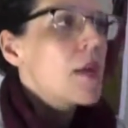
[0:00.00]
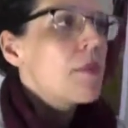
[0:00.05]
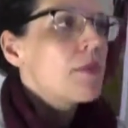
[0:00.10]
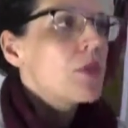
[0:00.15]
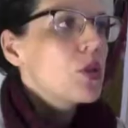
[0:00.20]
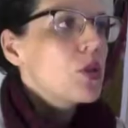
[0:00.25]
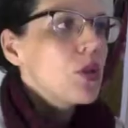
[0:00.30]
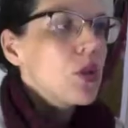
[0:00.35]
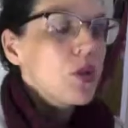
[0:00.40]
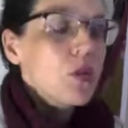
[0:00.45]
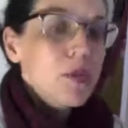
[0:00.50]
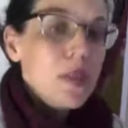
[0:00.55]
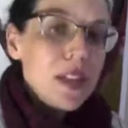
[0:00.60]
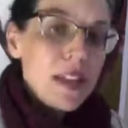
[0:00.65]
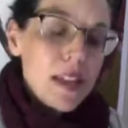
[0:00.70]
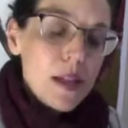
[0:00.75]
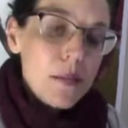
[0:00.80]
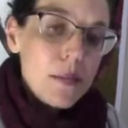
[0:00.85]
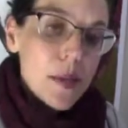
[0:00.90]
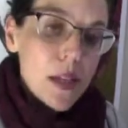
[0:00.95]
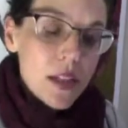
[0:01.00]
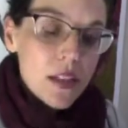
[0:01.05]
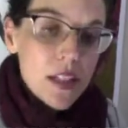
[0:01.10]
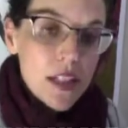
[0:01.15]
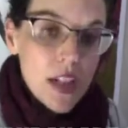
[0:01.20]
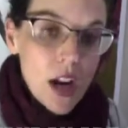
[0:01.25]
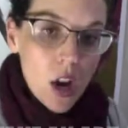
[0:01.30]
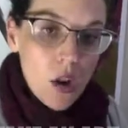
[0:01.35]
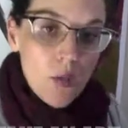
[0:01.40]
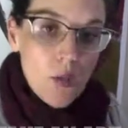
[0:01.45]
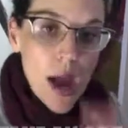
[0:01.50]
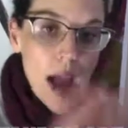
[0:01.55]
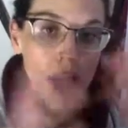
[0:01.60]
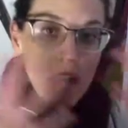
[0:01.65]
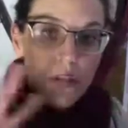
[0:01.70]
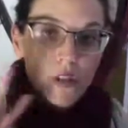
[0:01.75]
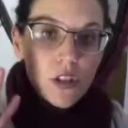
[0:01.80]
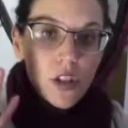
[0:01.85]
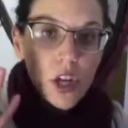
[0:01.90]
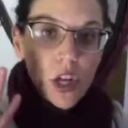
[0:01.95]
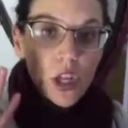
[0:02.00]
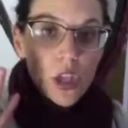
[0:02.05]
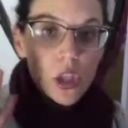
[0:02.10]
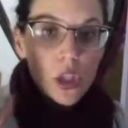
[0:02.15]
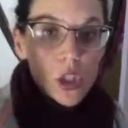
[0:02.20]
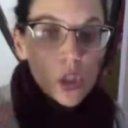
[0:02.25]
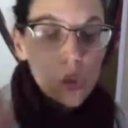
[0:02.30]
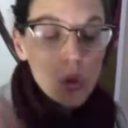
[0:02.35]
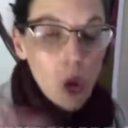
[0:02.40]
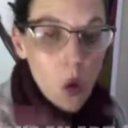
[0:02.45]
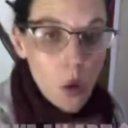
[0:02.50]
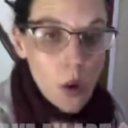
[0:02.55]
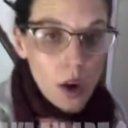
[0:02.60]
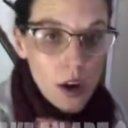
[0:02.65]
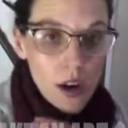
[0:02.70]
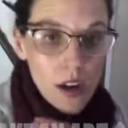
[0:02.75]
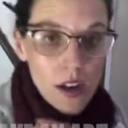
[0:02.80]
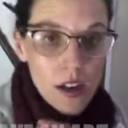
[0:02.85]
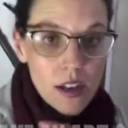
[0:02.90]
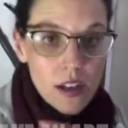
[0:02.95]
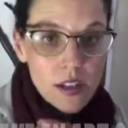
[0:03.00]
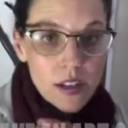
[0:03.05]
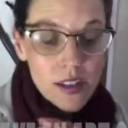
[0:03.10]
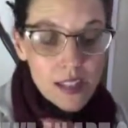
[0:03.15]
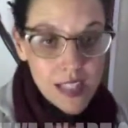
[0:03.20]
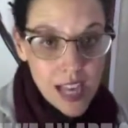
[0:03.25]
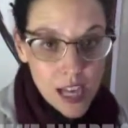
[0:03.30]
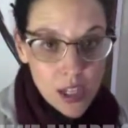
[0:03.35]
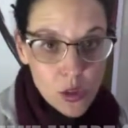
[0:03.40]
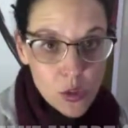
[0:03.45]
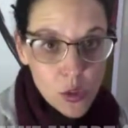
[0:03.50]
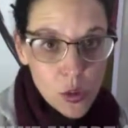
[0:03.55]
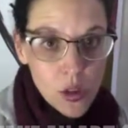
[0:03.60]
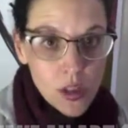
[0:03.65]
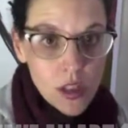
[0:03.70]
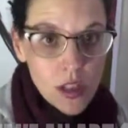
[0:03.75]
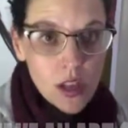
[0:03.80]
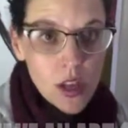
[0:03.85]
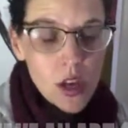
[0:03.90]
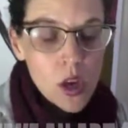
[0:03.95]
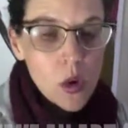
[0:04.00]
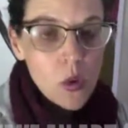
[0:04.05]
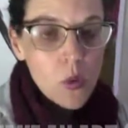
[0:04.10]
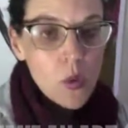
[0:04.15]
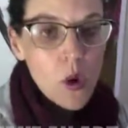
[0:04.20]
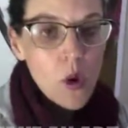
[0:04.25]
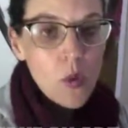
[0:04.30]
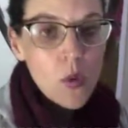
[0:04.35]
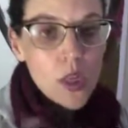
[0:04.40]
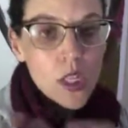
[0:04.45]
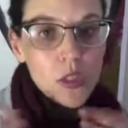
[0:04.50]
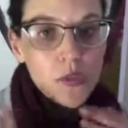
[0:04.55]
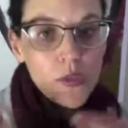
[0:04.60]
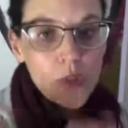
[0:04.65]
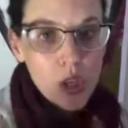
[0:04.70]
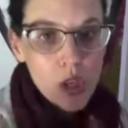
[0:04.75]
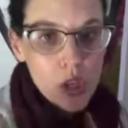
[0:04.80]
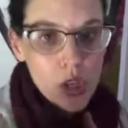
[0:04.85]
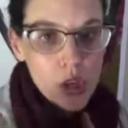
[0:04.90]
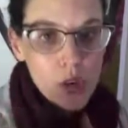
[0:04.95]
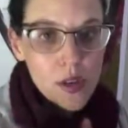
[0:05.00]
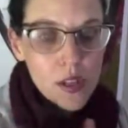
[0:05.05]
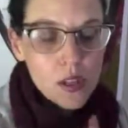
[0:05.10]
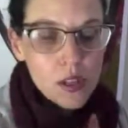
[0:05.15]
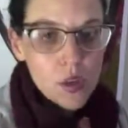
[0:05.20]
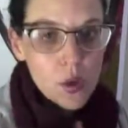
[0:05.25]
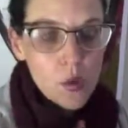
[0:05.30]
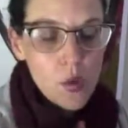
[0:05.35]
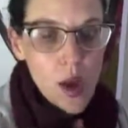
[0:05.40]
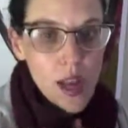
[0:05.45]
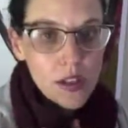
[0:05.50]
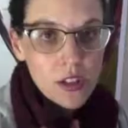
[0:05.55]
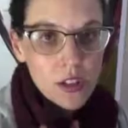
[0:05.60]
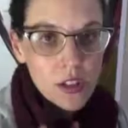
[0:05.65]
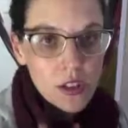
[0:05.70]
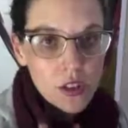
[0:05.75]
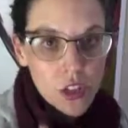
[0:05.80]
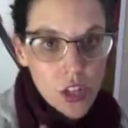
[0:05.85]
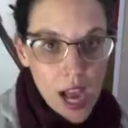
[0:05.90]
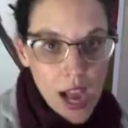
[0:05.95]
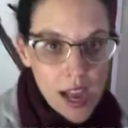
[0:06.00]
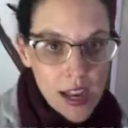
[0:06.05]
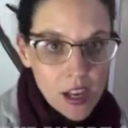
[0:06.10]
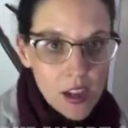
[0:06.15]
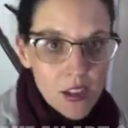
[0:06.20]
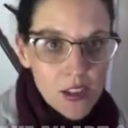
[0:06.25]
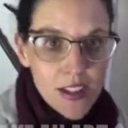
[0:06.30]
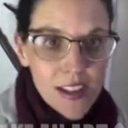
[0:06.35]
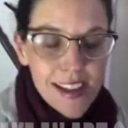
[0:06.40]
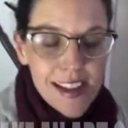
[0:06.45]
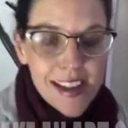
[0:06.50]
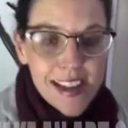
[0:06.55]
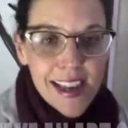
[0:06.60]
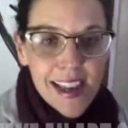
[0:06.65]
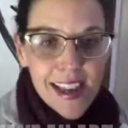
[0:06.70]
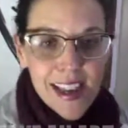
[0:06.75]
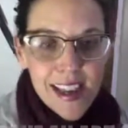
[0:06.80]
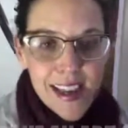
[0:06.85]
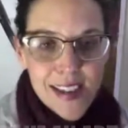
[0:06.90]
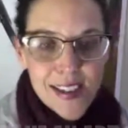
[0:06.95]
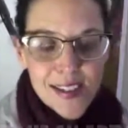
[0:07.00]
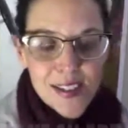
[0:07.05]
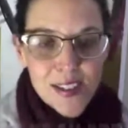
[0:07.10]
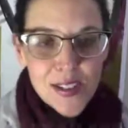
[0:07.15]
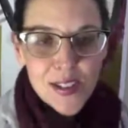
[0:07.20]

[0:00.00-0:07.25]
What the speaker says: You can really build it around your schedule, what works for you as to when your child is